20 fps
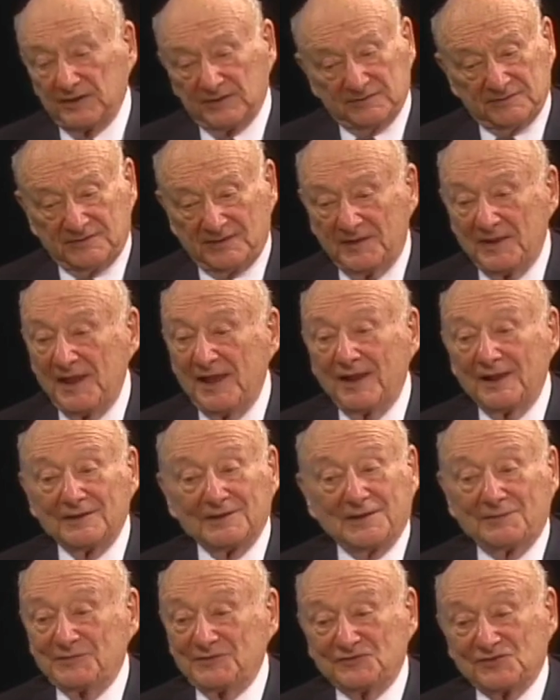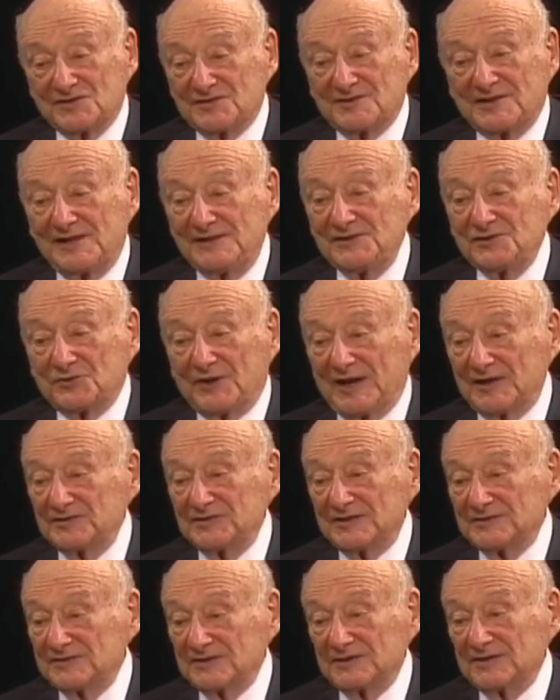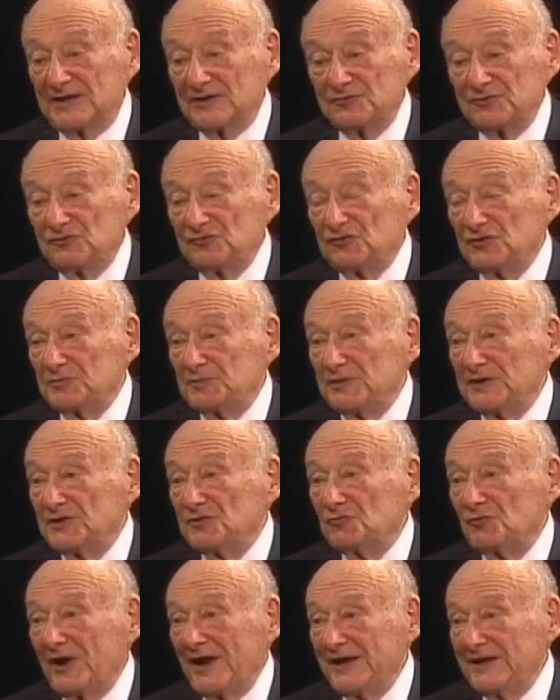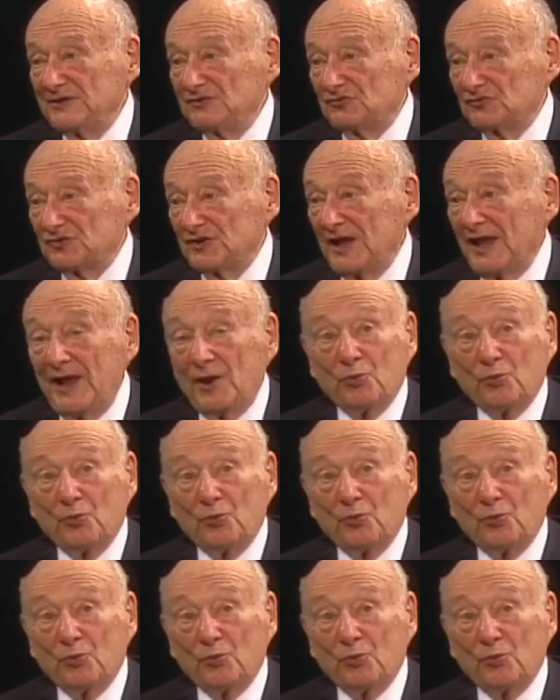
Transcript: And let me just tell you, I think the country should be enraged.